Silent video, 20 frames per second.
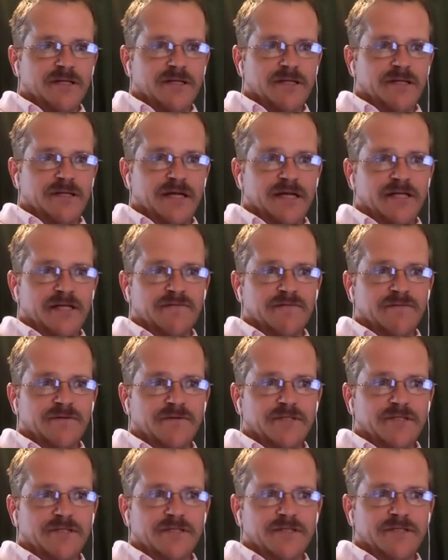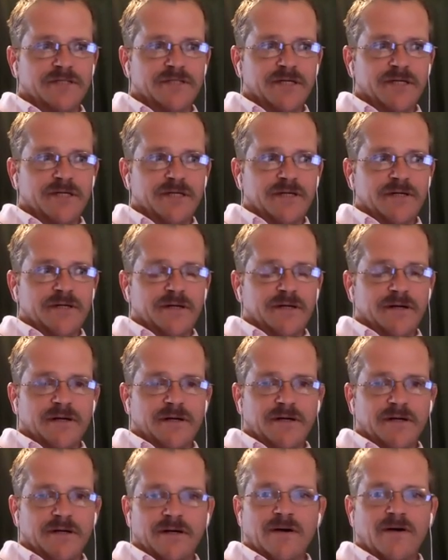The next versions
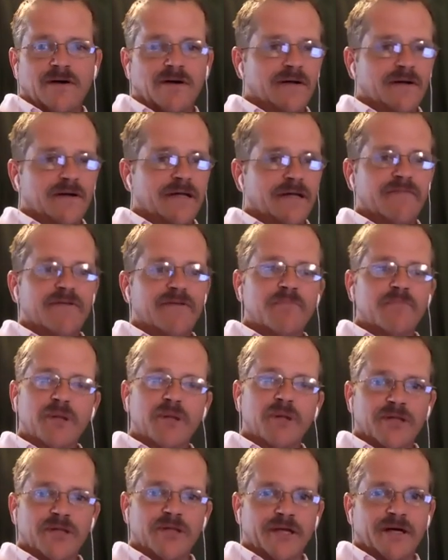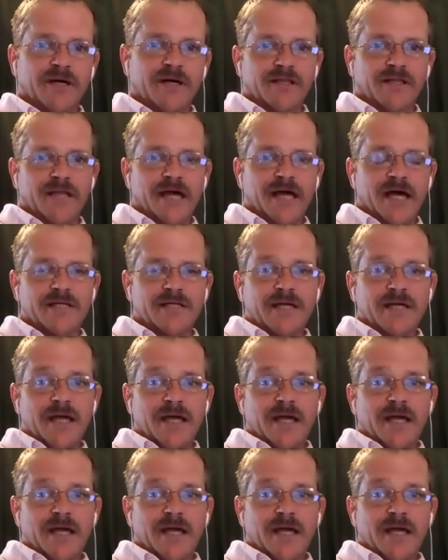are even building on that.